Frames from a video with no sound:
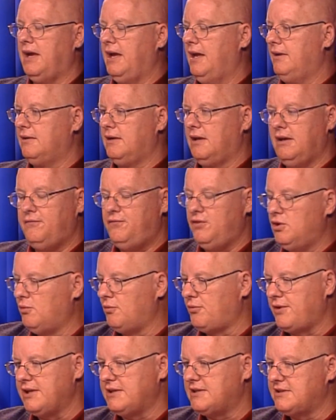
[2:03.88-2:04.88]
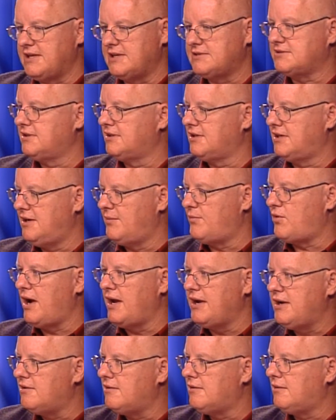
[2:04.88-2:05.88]
And if you don't think that that's going to come
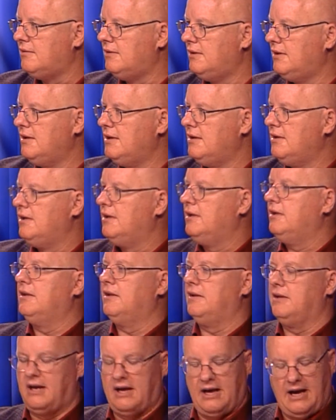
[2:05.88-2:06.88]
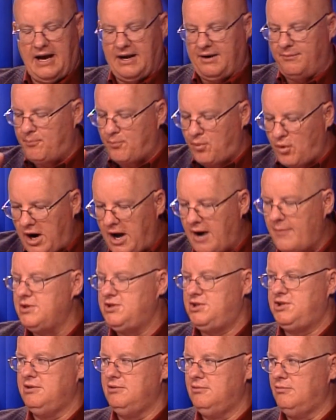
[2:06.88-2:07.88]
right here, mm-hmm. I
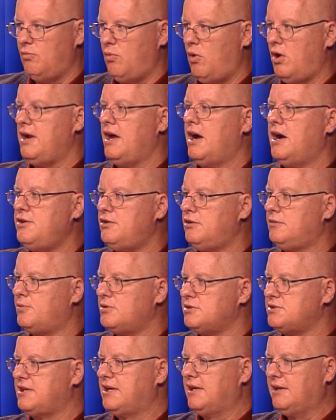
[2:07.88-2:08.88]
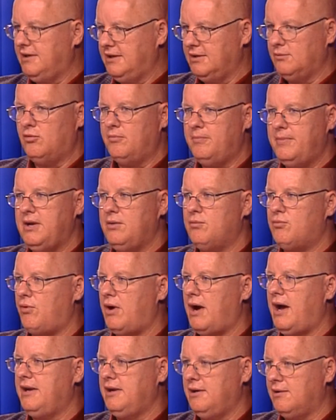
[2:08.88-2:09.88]
promise you one hundred percent it will be and
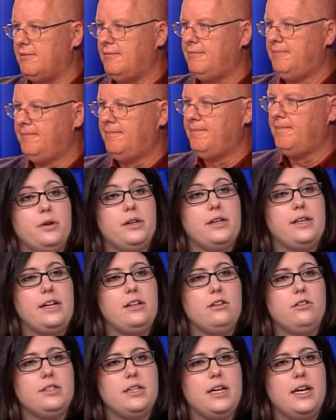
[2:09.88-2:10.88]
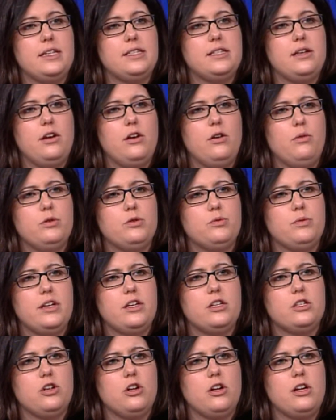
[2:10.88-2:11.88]
right here. This new prenatal test, I was
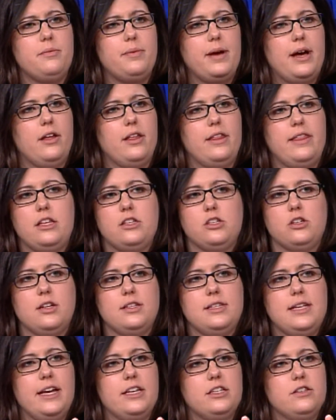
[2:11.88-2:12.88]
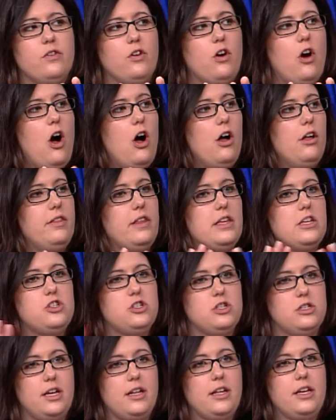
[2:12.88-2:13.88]
reading a story about that's going to test for all these
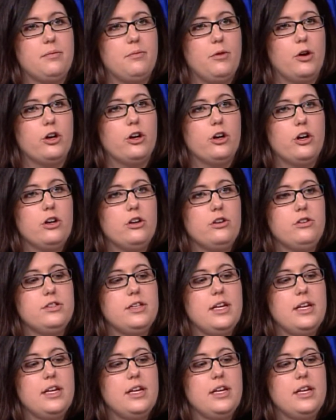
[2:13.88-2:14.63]
genetic markers.